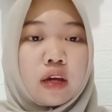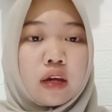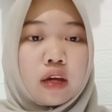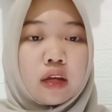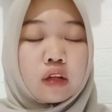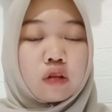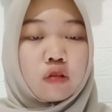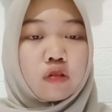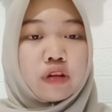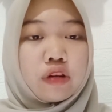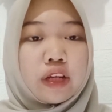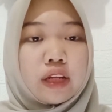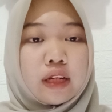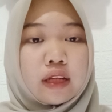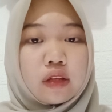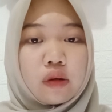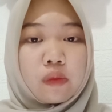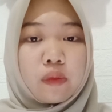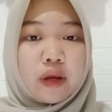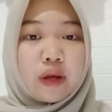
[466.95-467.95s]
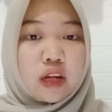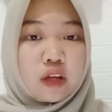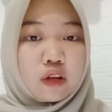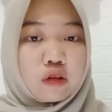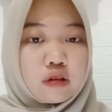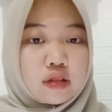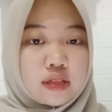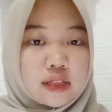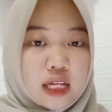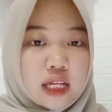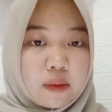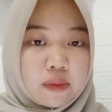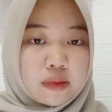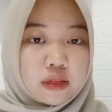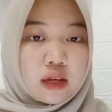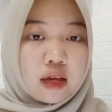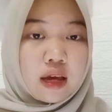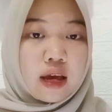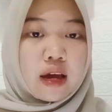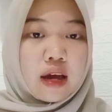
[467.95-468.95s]
including determining concepts
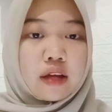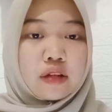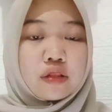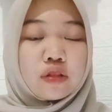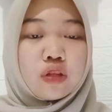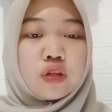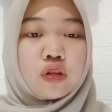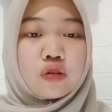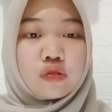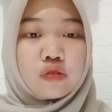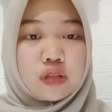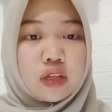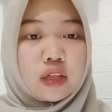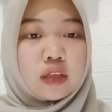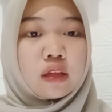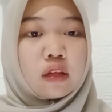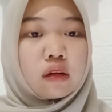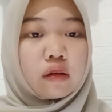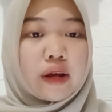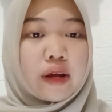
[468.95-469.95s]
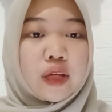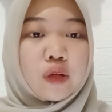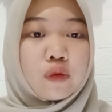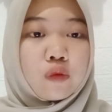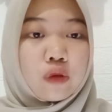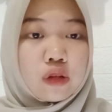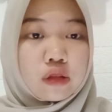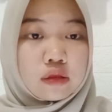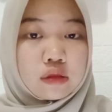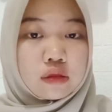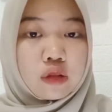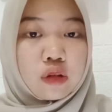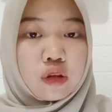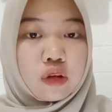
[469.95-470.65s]
and choosing the right word.